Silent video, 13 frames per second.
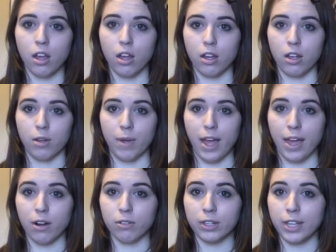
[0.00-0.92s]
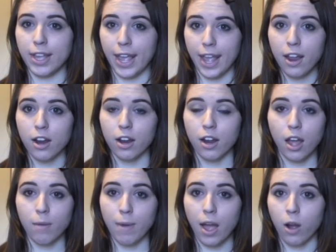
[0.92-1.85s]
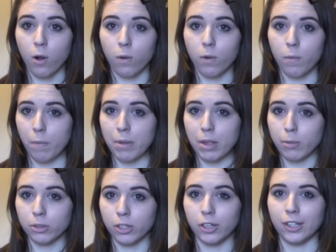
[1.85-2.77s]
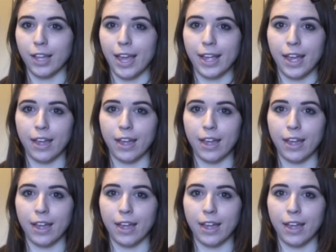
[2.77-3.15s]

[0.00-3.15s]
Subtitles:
I don't really care about what people look like.